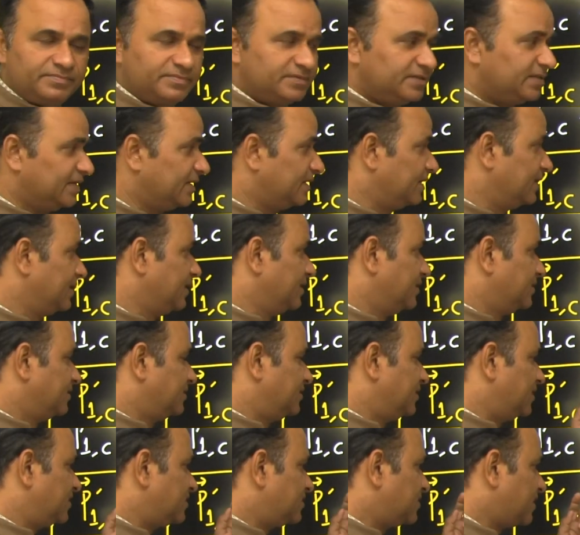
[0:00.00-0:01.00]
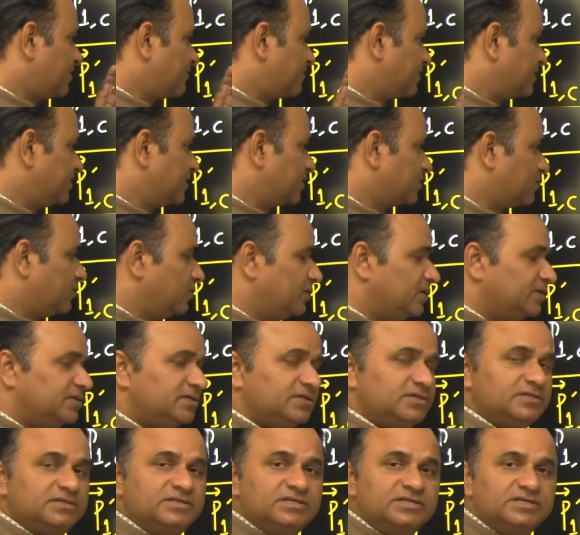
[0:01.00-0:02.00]
then just after the
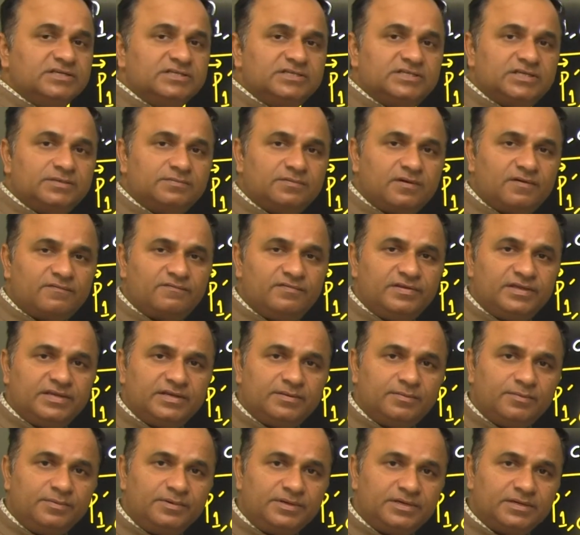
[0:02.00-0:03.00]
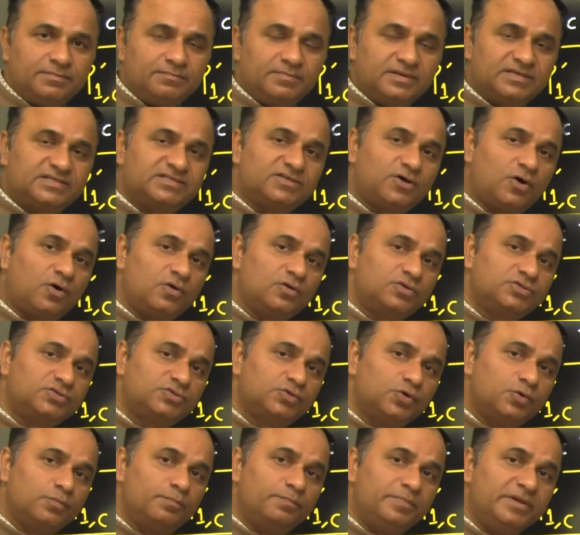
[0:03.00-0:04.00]
collision sum of linear momentum must
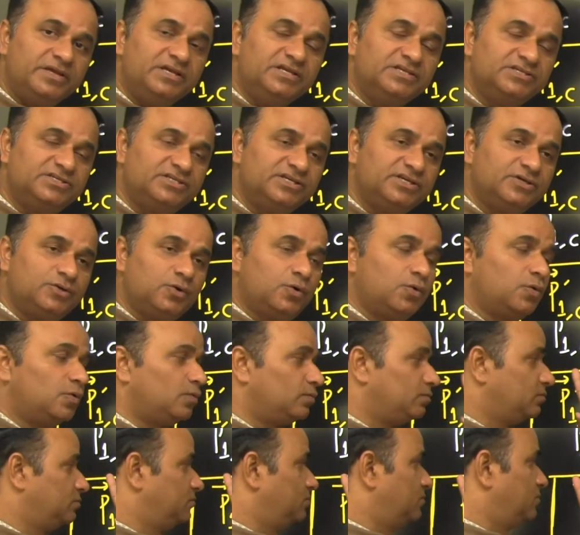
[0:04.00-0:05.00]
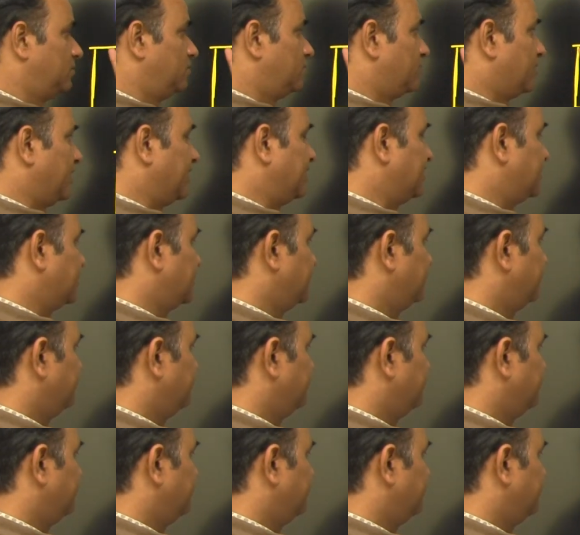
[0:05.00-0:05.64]
also be 0, right?